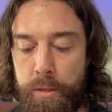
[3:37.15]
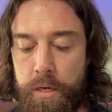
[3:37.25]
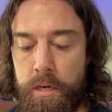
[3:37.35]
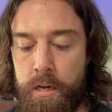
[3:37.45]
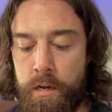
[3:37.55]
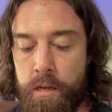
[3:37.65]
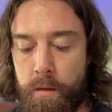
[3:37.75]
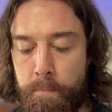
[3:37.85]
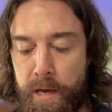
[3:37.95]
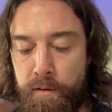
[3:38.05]
But
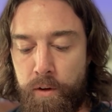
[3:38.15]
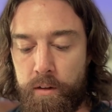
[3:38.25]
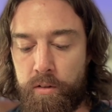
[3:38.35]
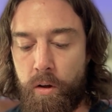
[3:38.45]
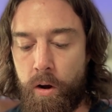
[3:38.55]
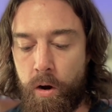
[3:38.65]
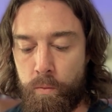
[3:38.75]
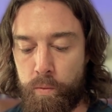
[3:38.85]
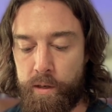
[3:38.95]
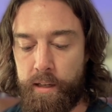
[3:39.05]
the benefits
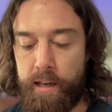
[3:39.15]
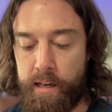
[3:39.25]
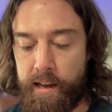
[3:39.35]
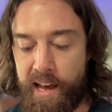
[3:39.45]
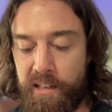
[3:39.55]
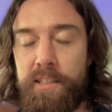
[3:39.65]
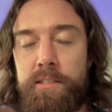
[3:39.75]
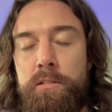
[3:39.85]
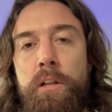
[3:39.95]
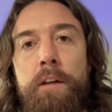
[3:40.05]
are really an
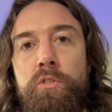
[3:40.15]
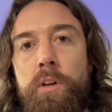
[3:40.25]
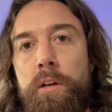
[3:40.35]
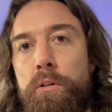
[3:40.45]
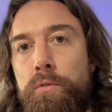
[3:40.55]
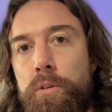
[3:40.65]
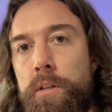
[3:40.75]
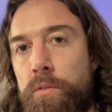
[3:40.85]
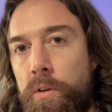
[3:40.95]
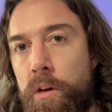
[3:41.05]
endless life cycle for
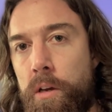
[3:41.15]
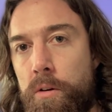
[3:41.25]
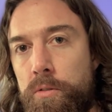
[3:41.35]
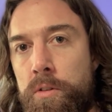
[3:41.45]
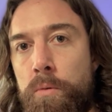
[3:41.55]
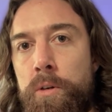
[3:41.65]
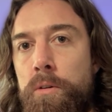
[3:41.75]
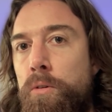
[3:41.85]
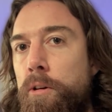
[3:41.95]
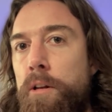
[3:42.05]
these videos. So when
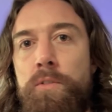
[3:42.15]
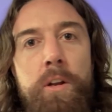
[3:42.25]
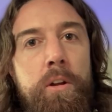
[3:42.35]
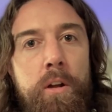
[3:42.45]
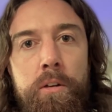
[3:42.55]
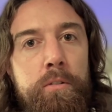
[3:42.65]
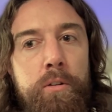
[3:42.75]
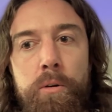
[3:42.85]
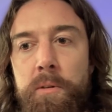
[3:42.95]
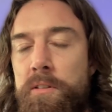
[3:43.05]
you create a video on
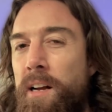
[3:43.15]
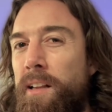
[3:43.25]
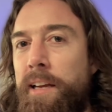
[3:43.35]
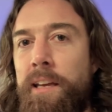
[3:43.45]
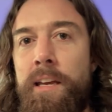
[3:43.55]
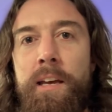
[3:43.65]
YouTube, it's not like,